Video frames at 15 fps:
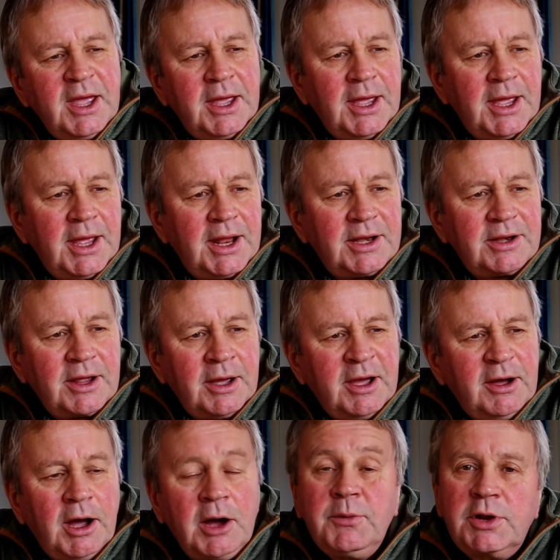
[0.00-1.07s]
And
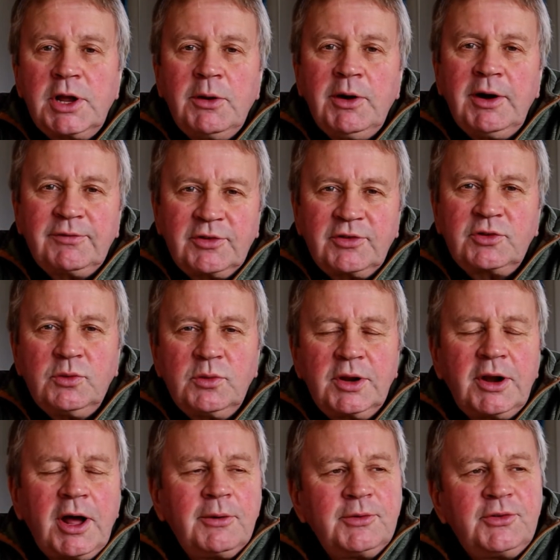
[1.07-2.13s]
I would go after school
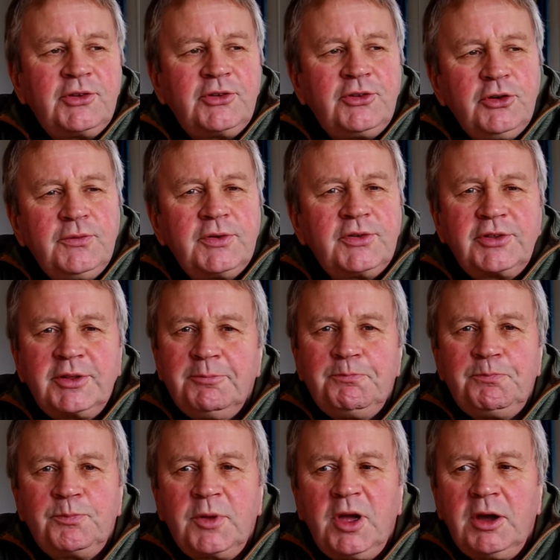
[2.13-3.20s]
and I would service them.
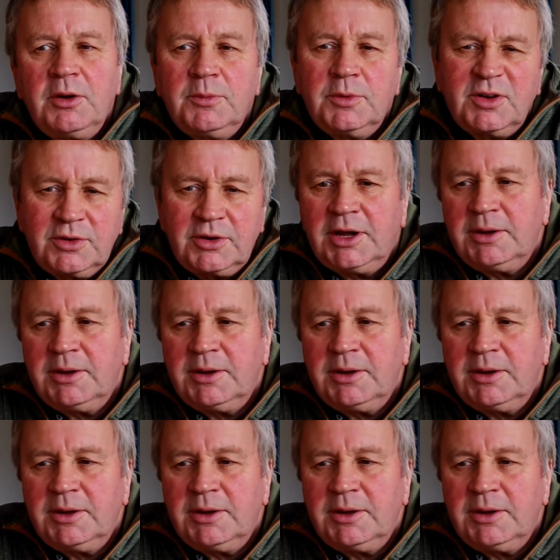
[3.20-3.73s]
I would